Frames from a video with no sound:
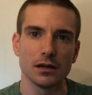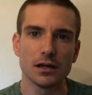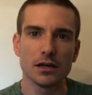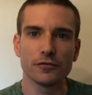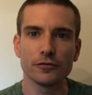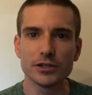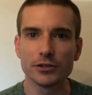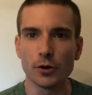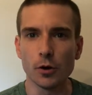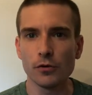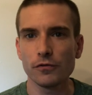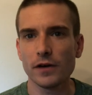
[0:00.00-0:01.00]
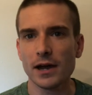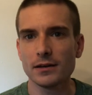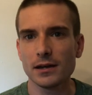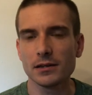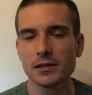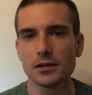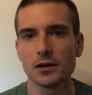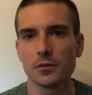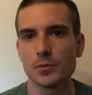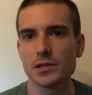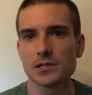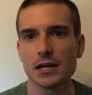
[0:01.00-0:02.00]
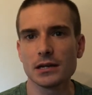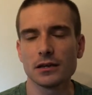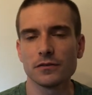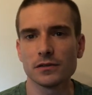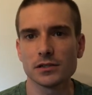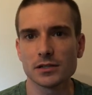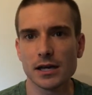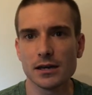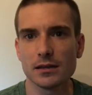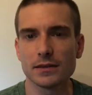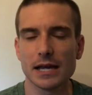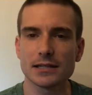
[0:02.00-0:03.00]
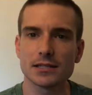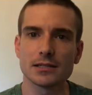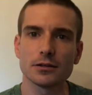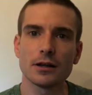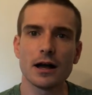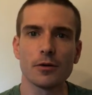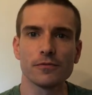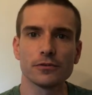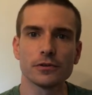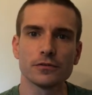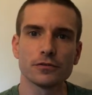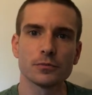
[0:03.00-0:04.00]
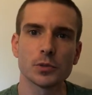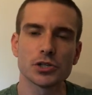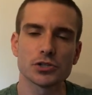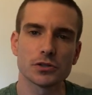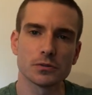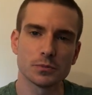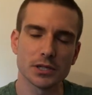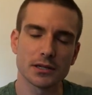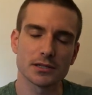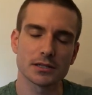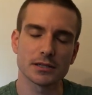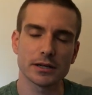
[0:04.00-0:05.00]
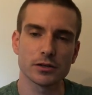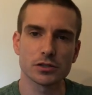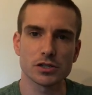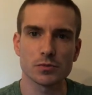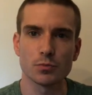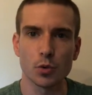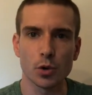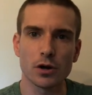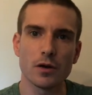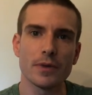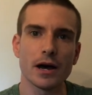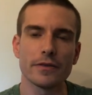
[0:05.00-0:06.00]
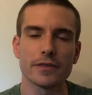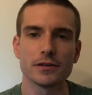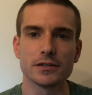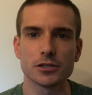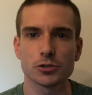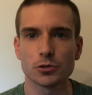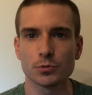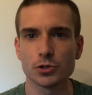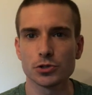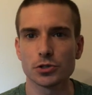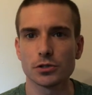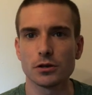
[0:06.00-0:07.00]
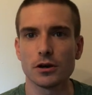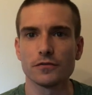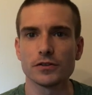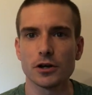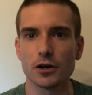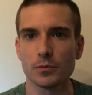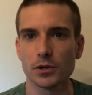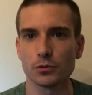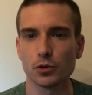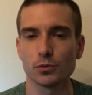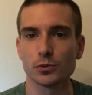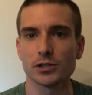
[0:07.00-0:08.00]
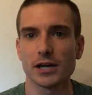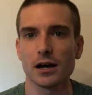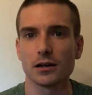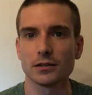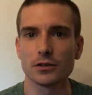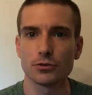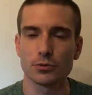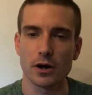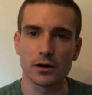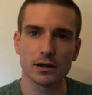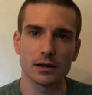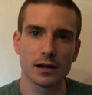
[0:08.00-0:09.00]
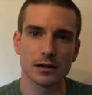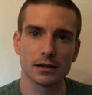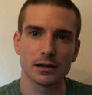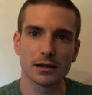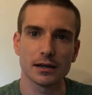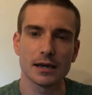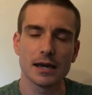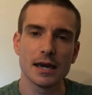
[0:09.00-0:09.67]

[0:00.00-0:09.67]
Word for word: If we don't find any terrapins at a given site, that's still helpful information because it tells us more about the distribution of terrapin road mortality throughout Connecticut,